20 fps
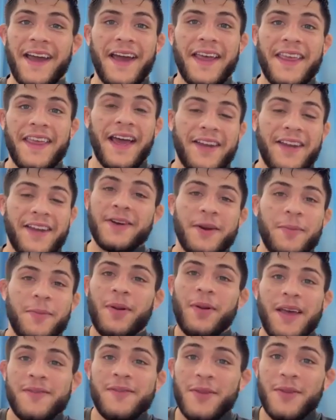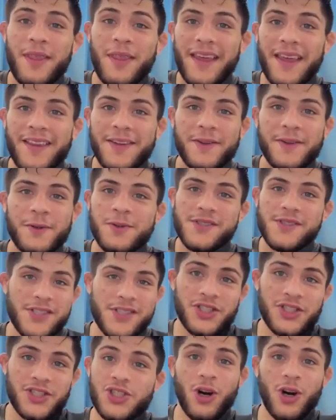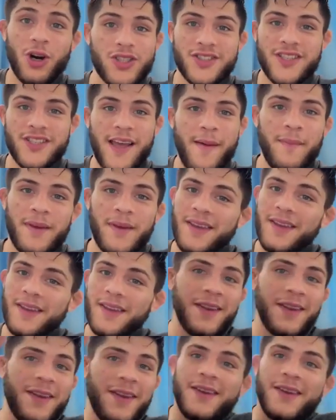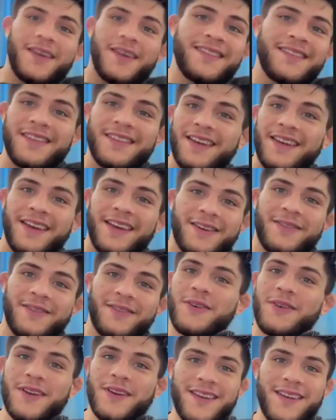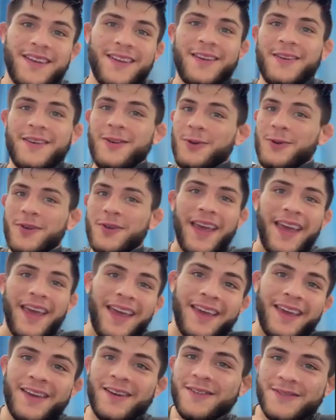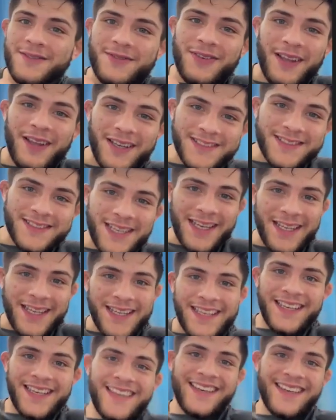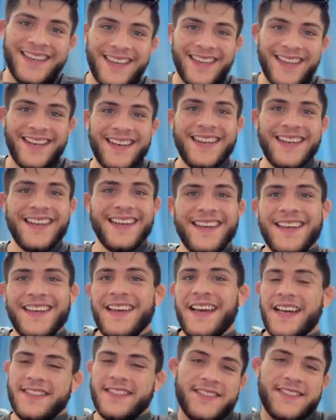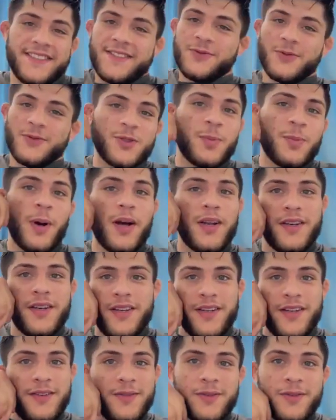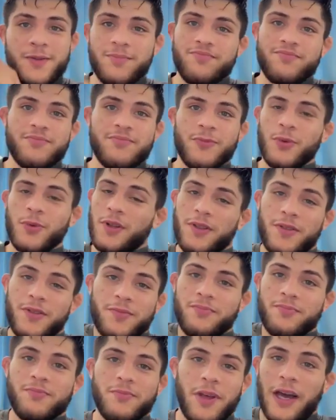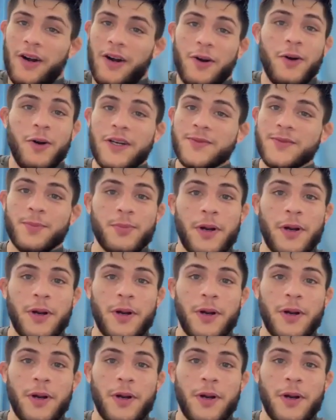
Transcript: I couldn't plan for that. The dude just charged at me and did like a freaking Liu Kang flying sidekick, and I just responded with I don't know.